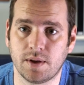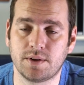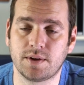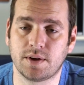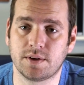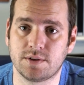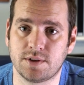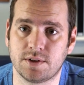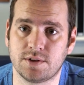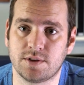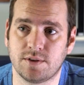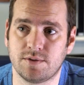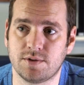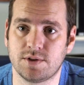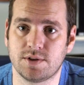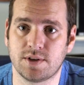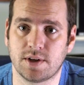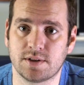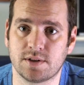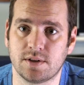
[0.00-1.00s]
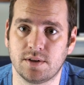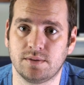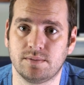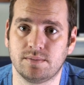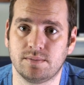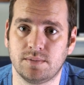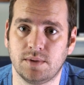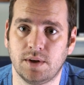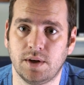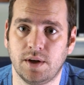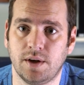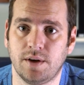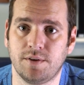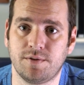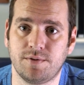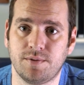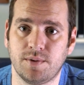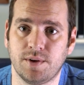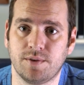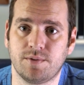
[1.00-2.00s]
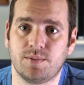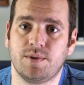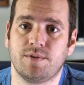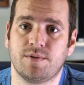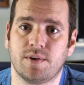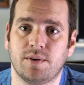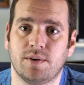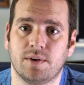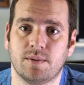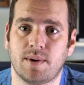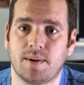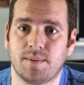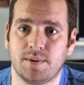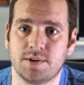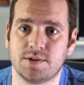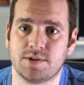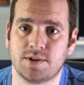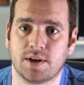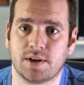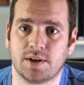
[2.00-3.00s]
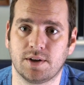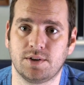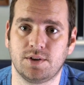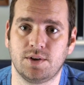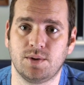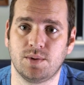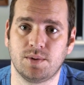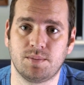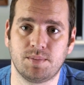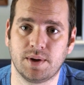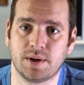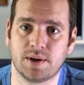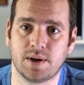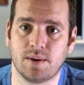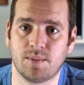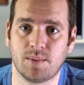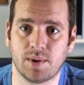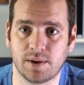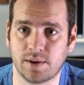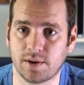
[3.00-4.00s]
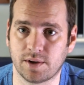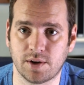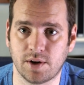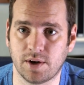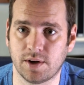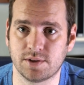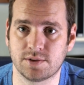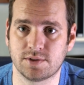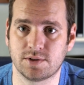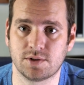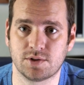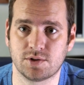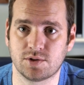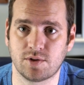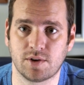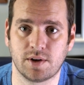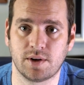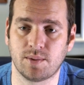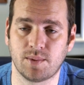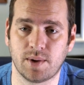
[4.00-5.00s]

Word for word: Their day-to-day -day service is excellent. If, if, we phoned them up this second, you would pick up one of the guys straight